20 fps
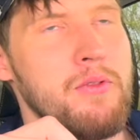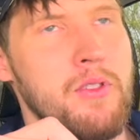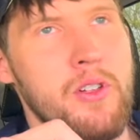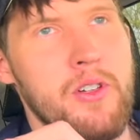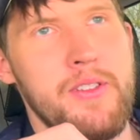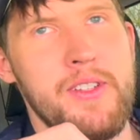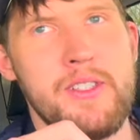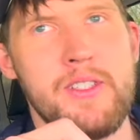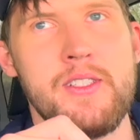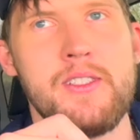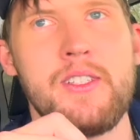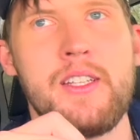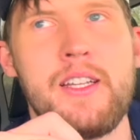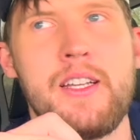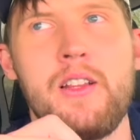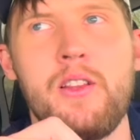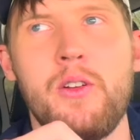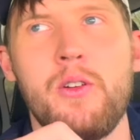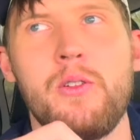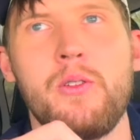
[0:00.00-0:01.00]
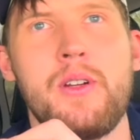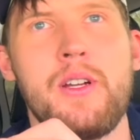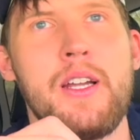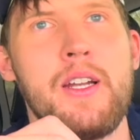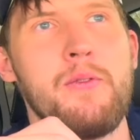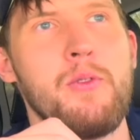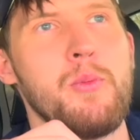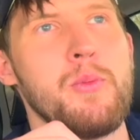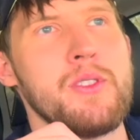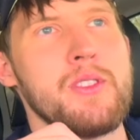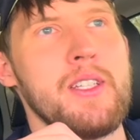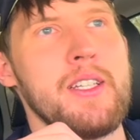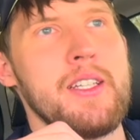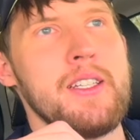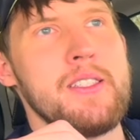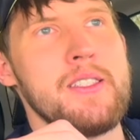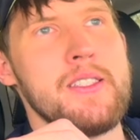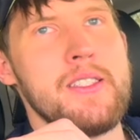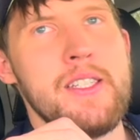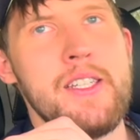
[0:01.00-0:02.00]
learned, this is like a little kind of almost like a
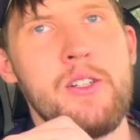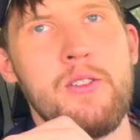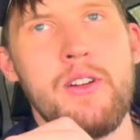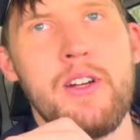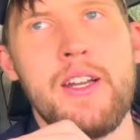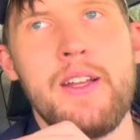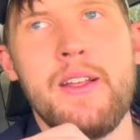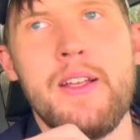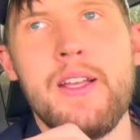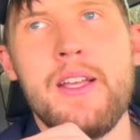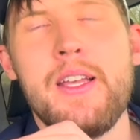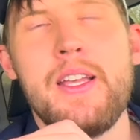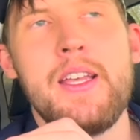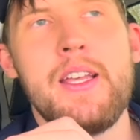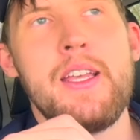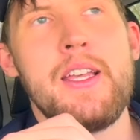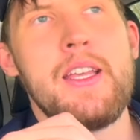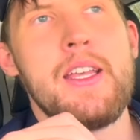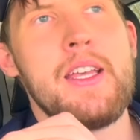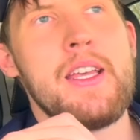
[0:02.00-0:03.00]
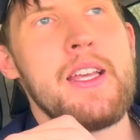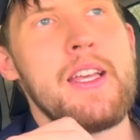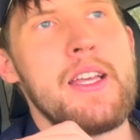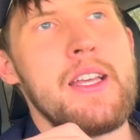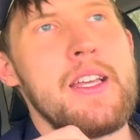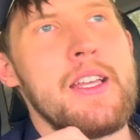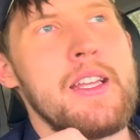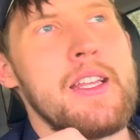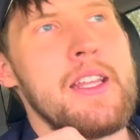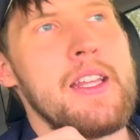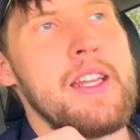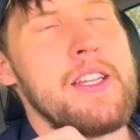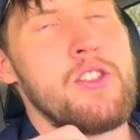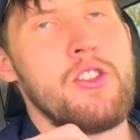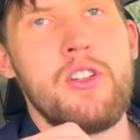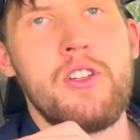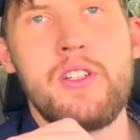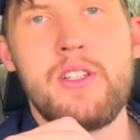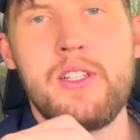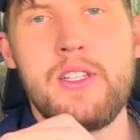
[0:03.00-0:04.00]
secret, and it
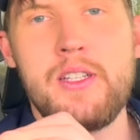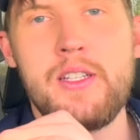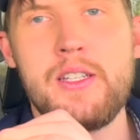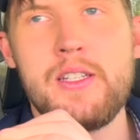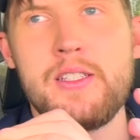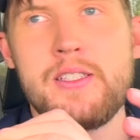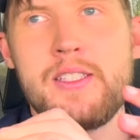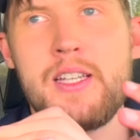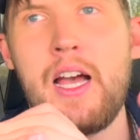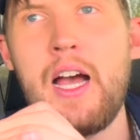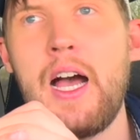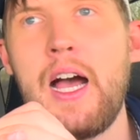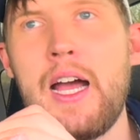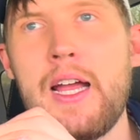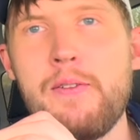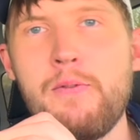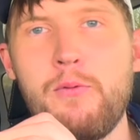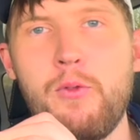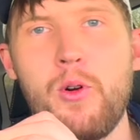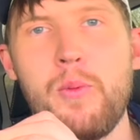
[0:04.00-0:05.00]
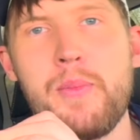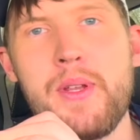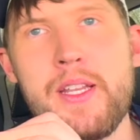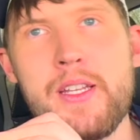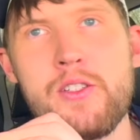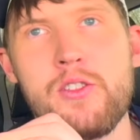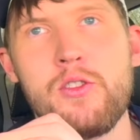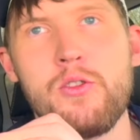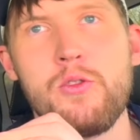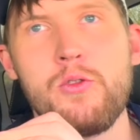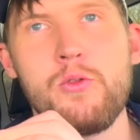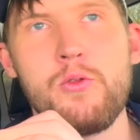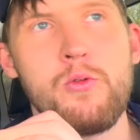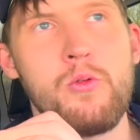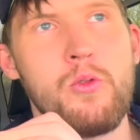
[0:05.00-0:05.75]
took time for me to